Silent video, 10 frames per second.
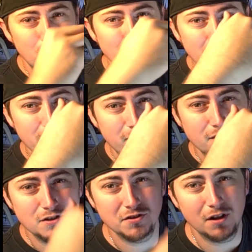bend the
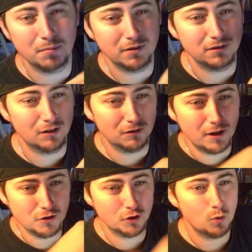edges up
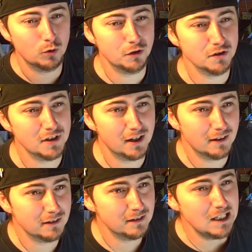around your corners,
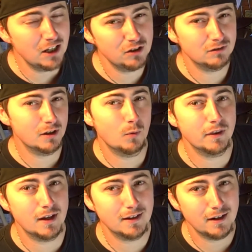and you don't really
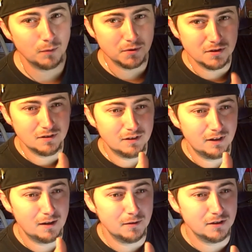want that. That helps.
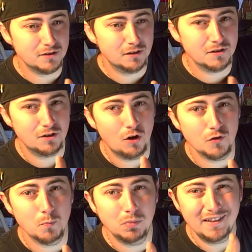That starts to
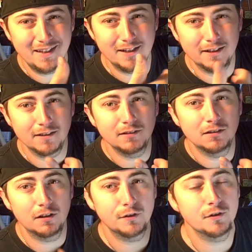cause bleeding
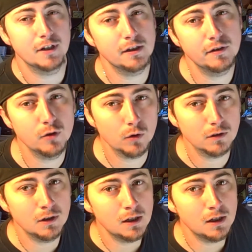underneath your